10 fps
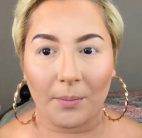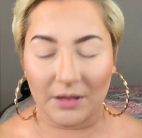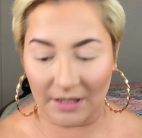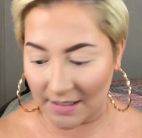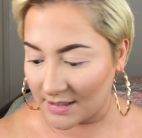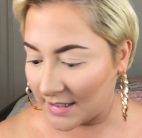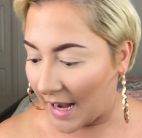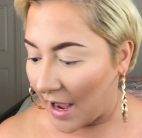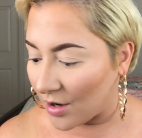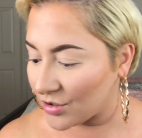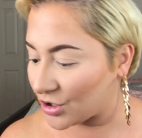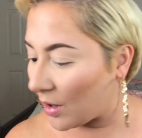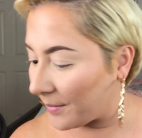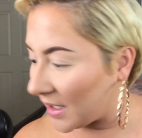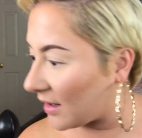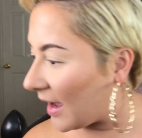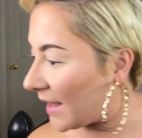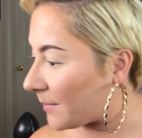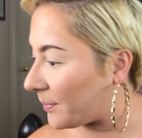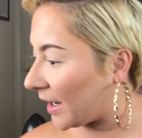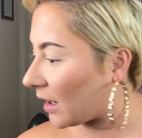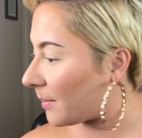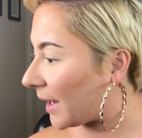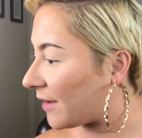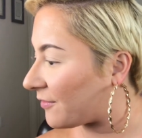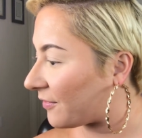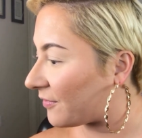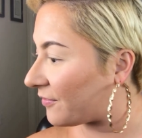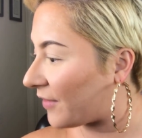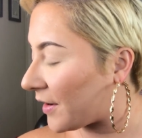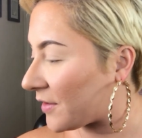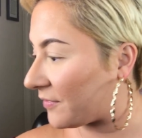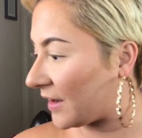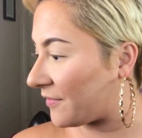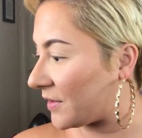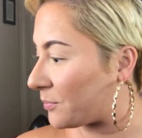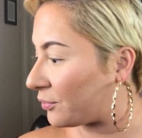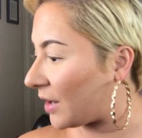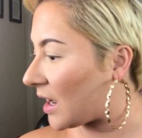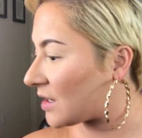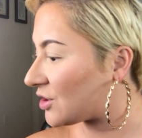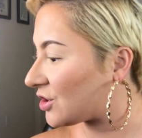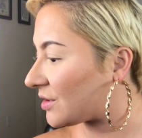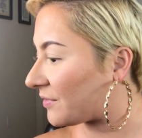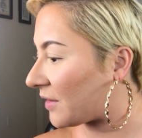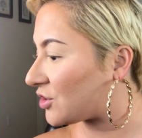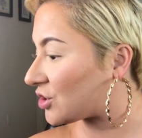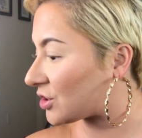blend it out. So I'm gonna go ahead and pick up a very fluffy brush, a very